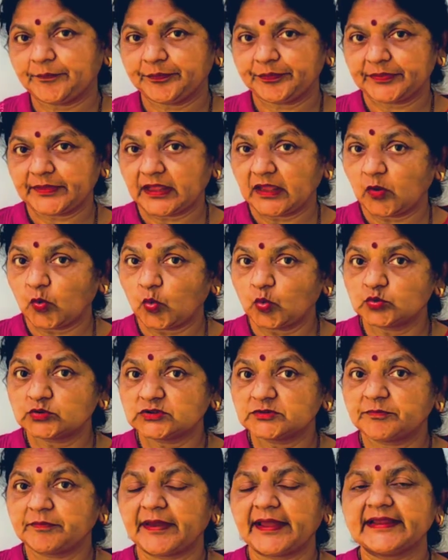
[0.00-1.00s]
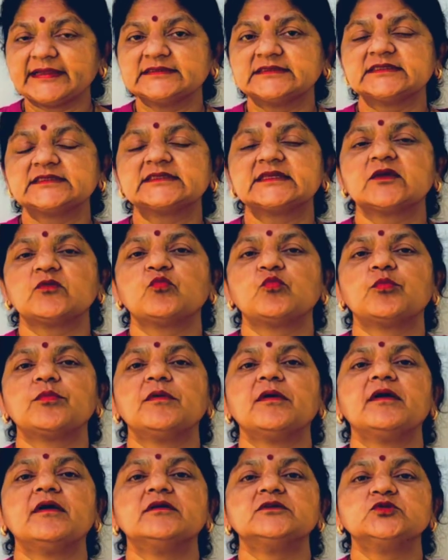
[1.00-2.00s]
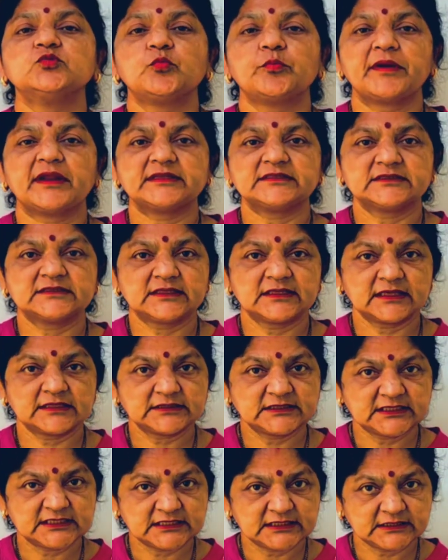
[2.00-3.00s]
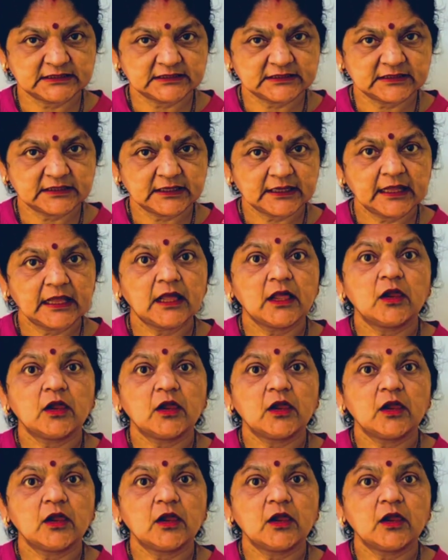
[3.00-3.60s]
why was it necessary to brush our teeth?